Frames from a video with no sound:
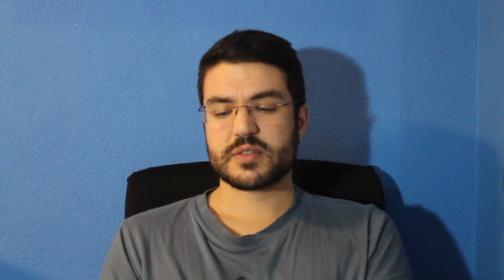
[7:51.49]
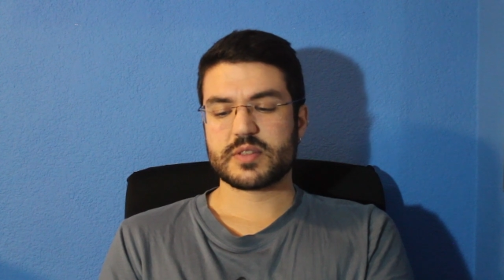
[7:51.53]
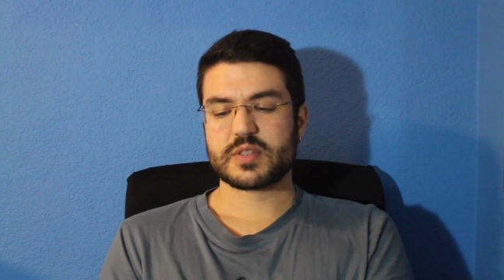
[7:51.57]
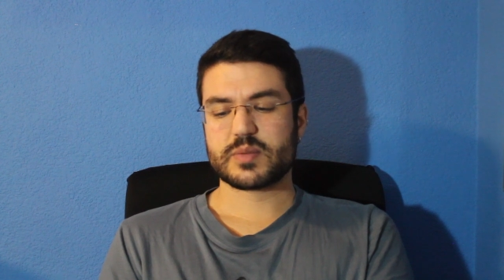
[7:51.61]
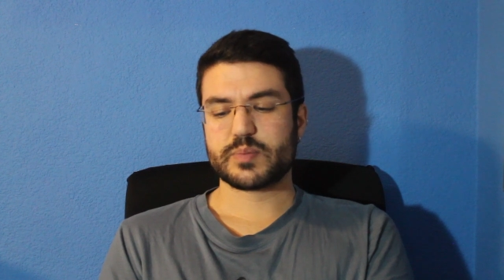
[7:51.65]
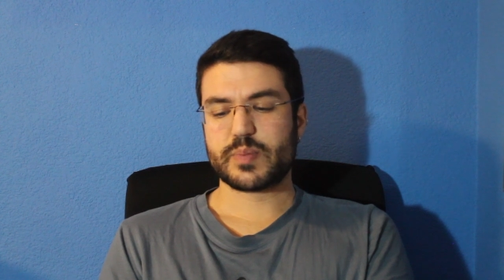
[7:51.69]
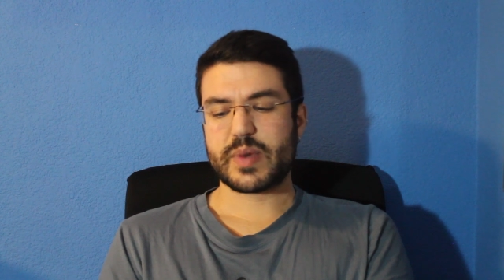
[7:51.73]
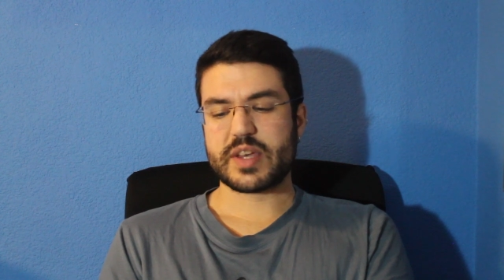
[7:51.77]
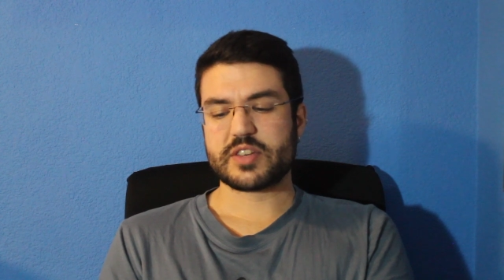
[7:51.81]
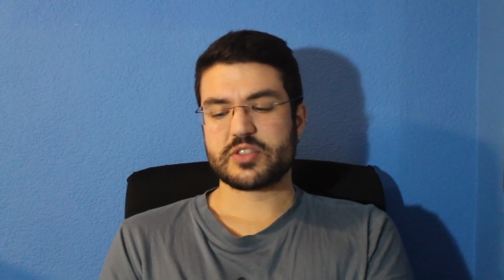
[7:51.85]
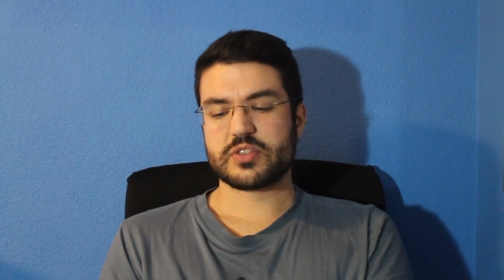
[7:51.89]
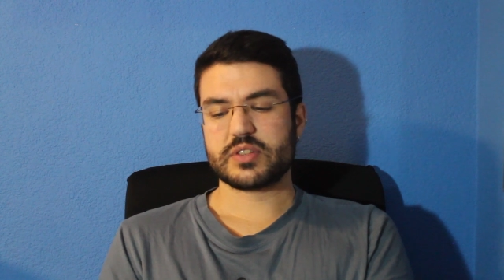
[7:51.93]

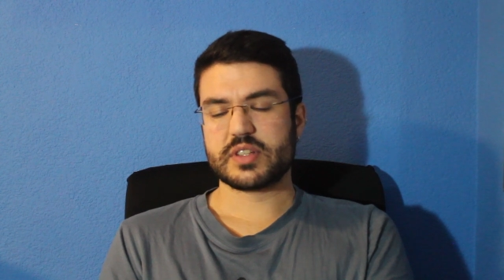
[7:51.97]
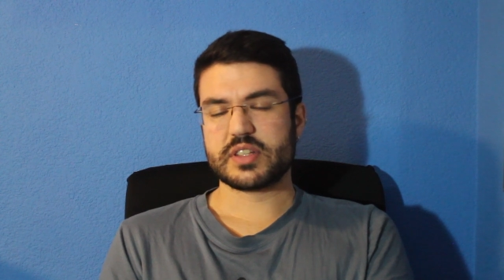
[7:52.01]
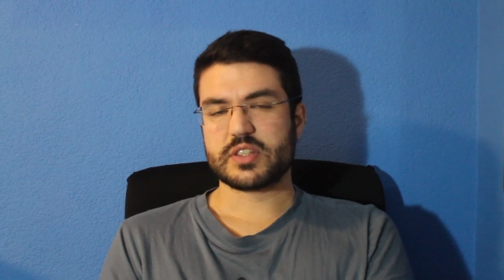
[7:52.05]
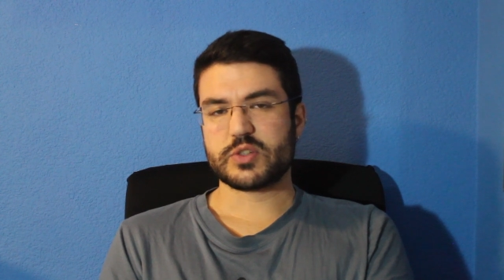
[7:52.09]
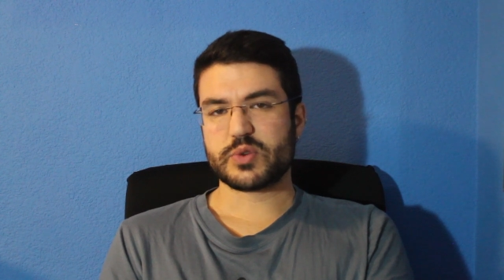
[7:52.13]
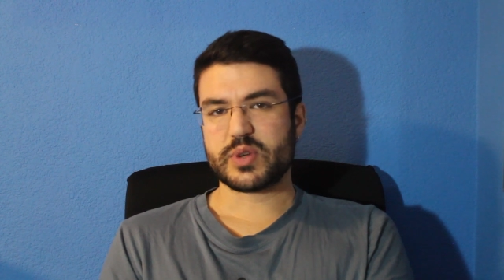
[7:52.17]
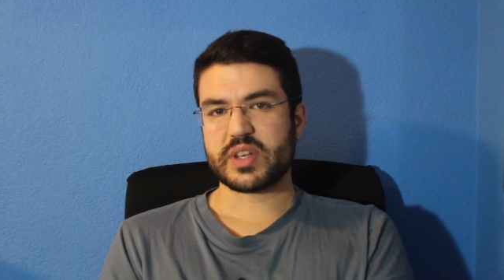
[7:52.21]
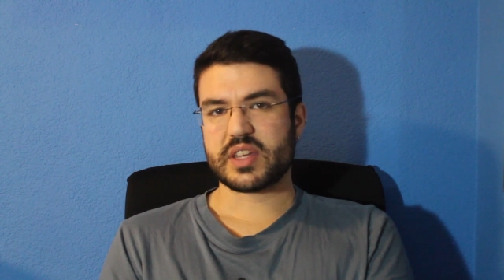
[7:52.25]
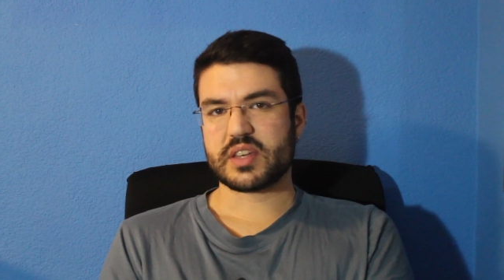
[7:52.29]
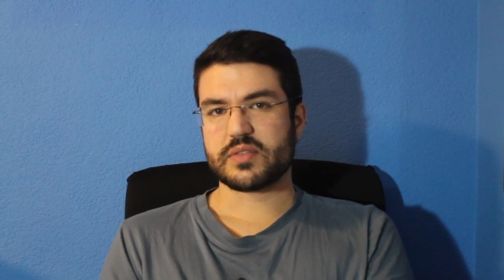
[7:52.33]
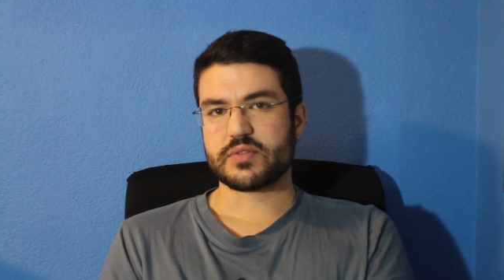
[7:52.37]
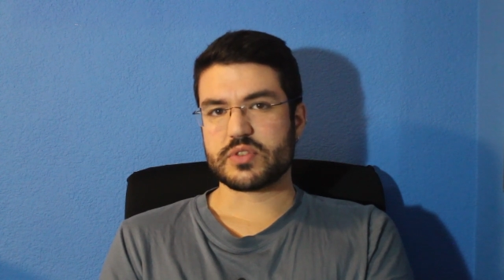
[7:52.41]
especially
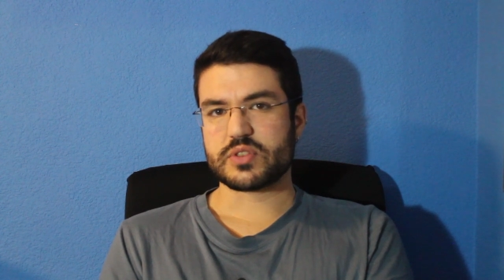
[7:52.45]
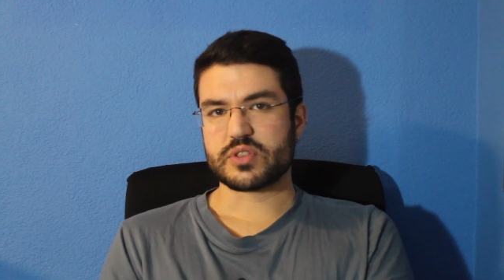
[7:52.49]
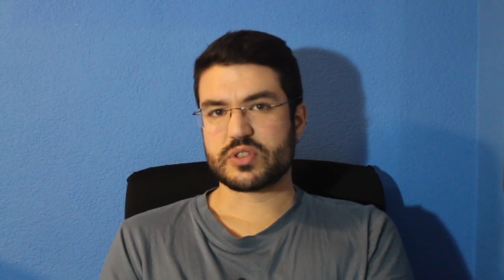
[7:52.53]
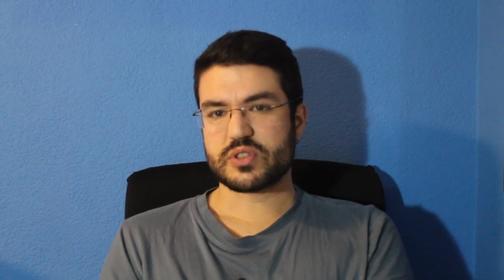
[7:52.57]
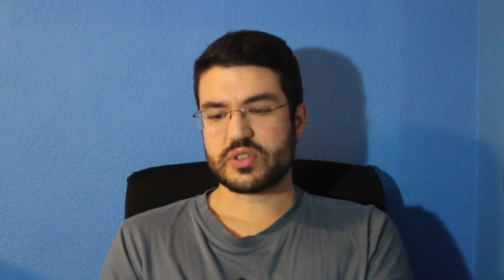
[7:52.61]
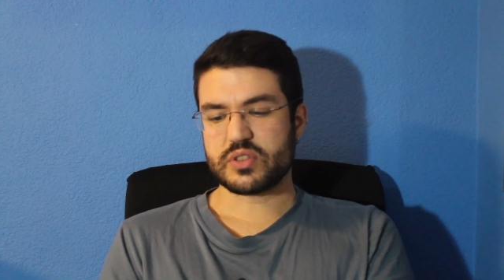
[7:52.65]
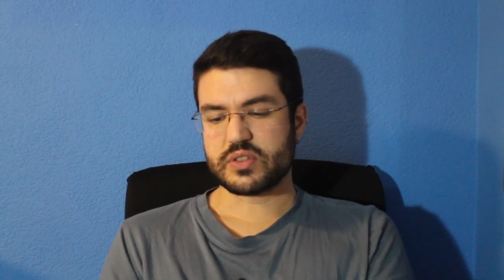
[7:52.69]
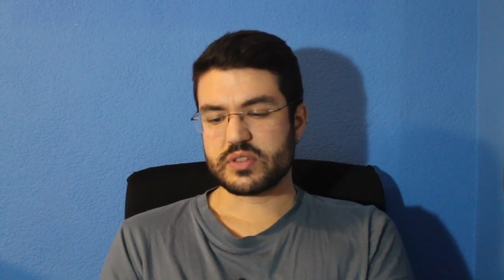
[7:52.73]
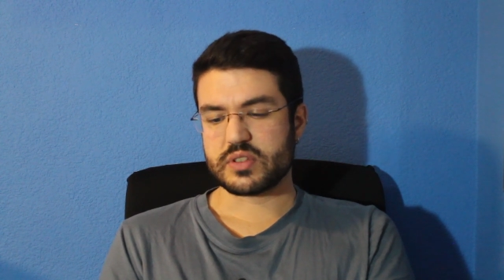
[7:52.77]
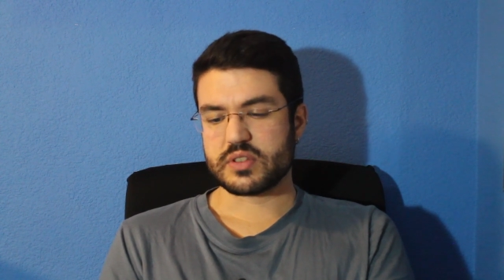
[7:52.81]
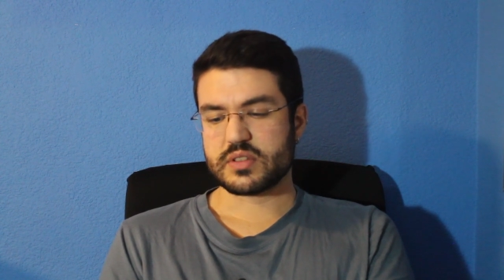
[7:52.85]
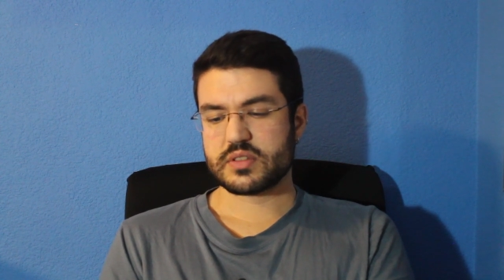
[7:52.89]
tricky for
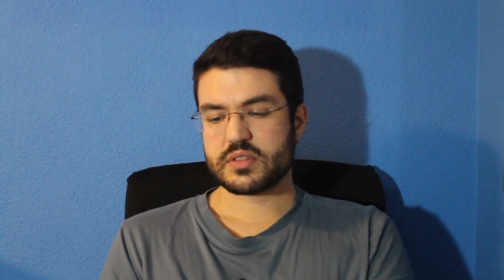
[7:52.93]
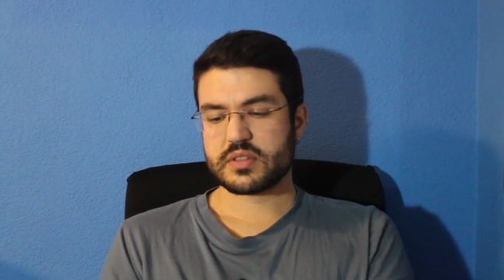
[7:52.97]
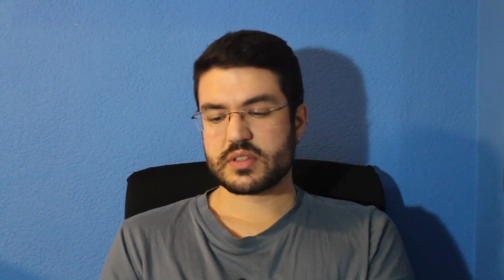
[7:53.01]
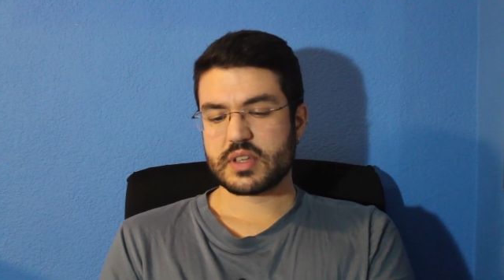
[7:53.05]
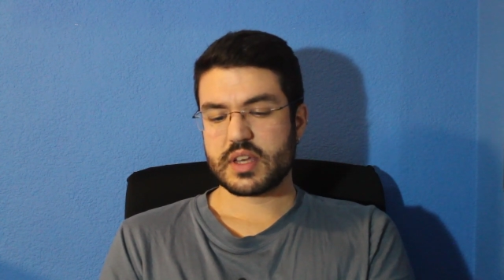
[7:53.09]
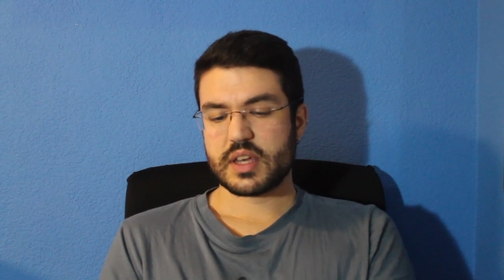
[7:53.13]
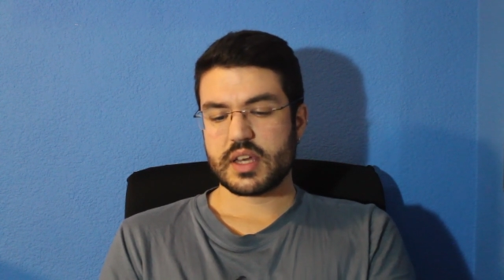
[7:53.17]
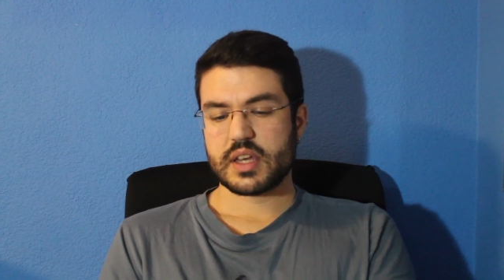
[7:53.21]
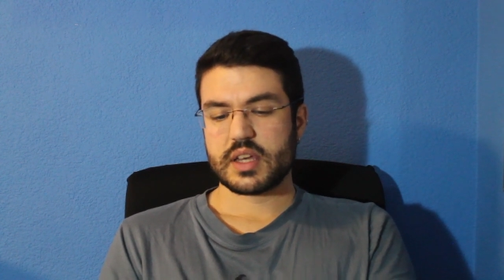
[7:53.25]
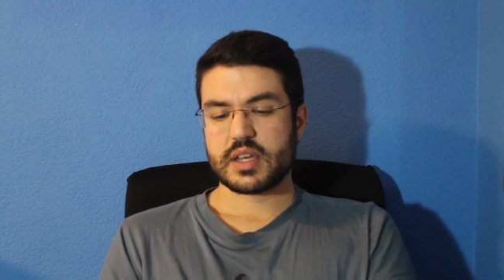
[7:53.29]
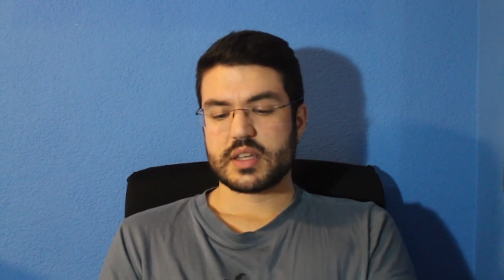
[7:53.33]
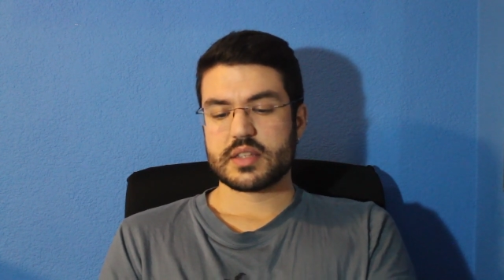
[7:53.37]
students